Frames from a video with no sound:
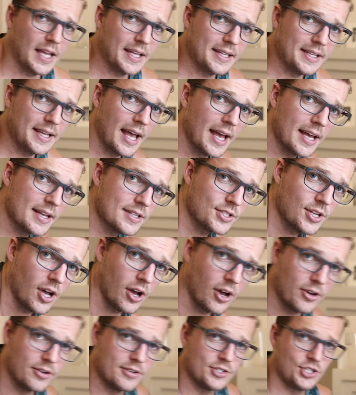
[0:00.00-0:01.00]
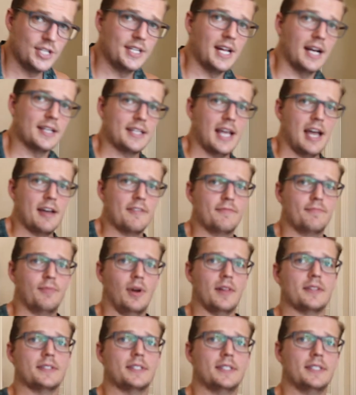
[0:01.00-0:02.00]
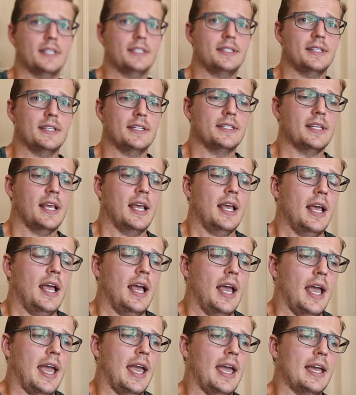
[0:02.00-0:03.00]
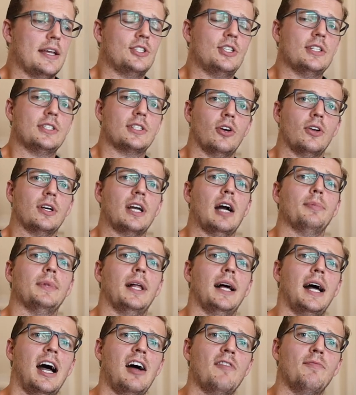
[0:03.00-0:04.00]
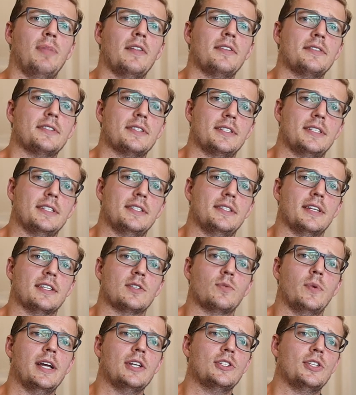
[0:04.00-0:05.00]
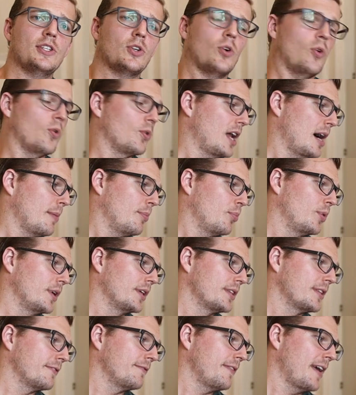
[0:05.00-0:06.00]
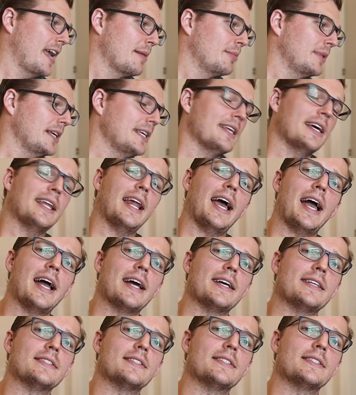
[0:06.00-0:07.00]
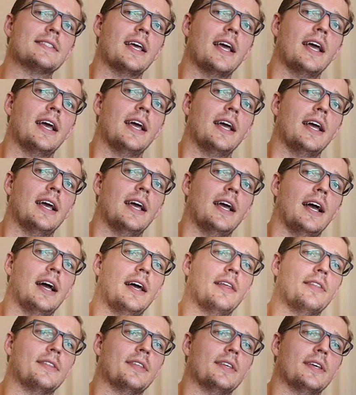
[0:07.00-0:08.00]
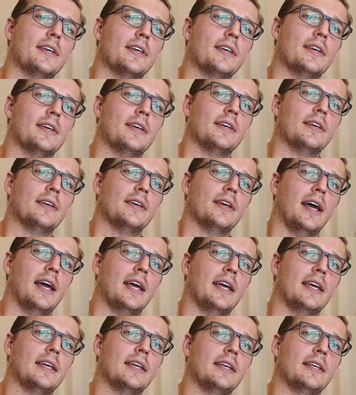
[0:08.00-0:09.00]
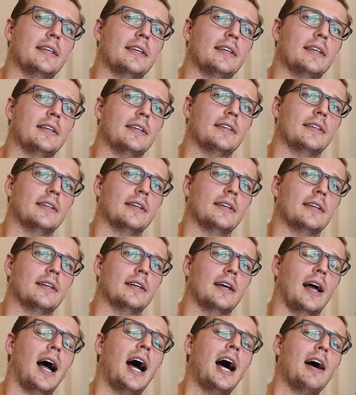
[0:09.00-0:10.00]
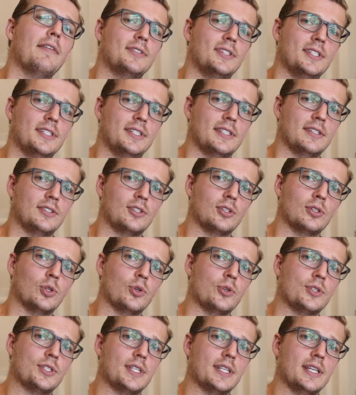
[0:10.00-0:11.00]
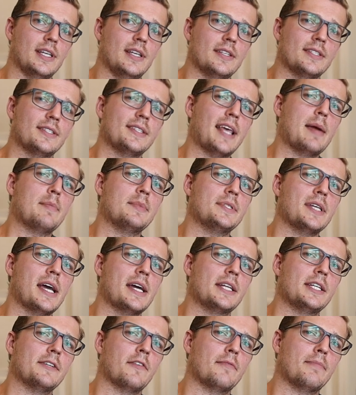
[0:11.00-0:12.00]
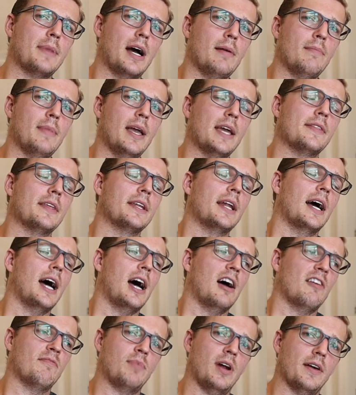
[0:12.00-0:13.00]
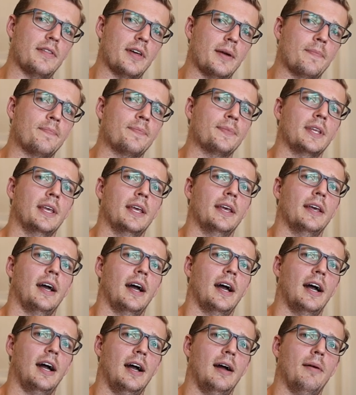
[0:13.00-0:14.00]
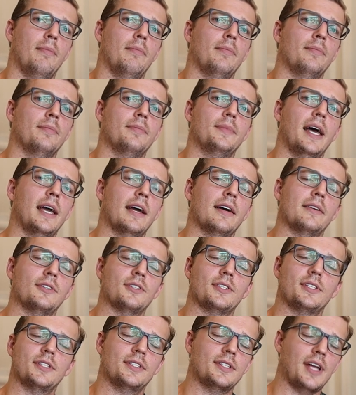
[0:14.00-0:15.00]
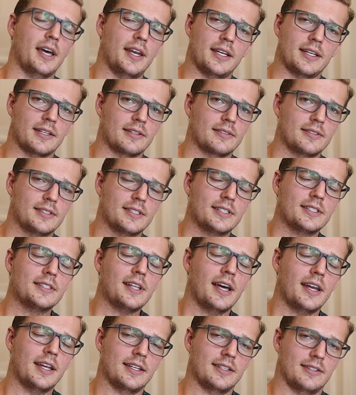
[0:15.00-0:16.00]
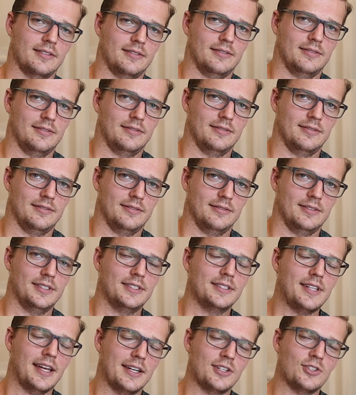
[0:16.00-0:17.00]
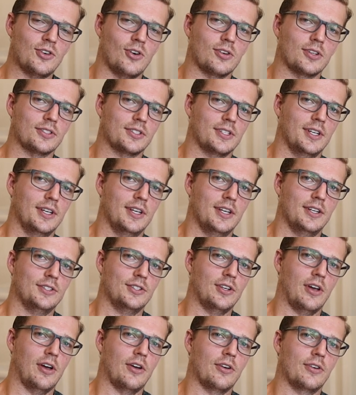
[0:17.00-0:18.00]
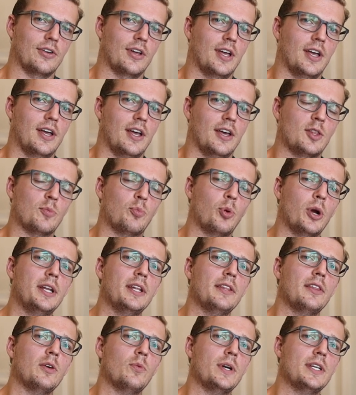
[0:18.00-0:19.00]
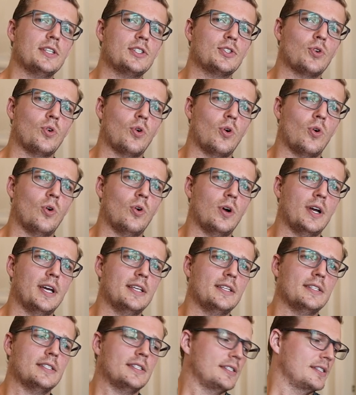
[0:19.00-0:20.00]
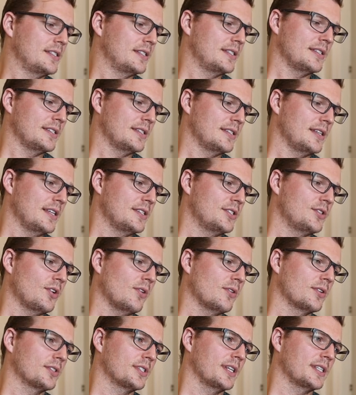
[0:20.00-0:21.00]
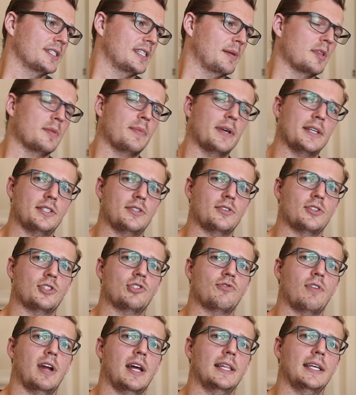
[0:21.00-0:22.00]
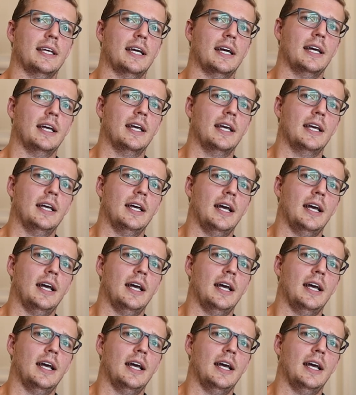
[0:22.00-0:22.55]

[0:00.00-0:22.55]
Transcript: Yeah, so she does have brothers and sisters, and she's got a couple of half brothers and sisters. We actually caught up with a family that has a half sister to Lucy, same dad, different mum, and then a half brother. They are just stunning, stunning, stunning dogs. So the breeder that we saw, his dogs are some of the best in Australia.